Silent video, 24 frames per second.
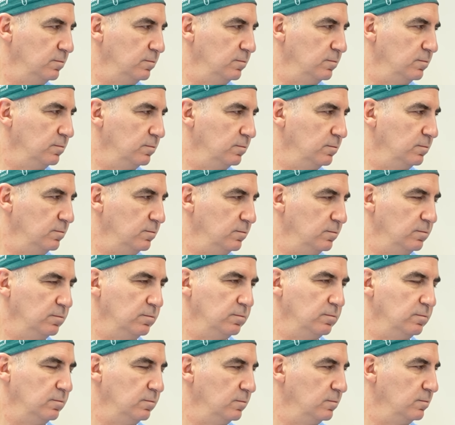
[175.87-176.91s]

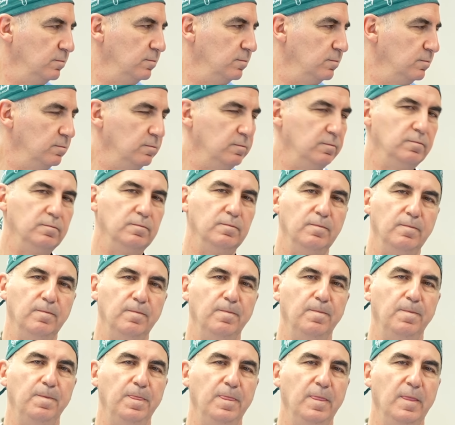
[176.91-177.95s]

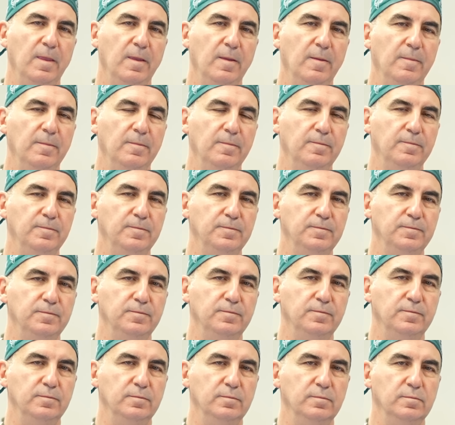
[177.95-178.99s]

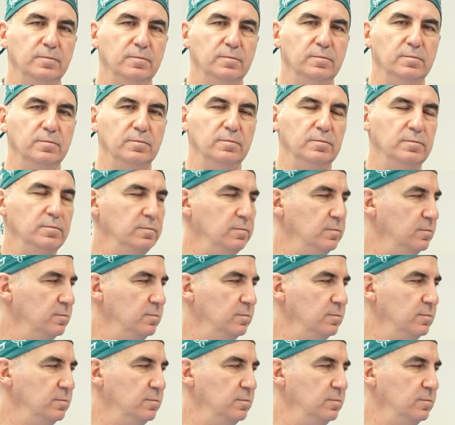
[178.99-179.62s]
No words are spoken by the person on screen.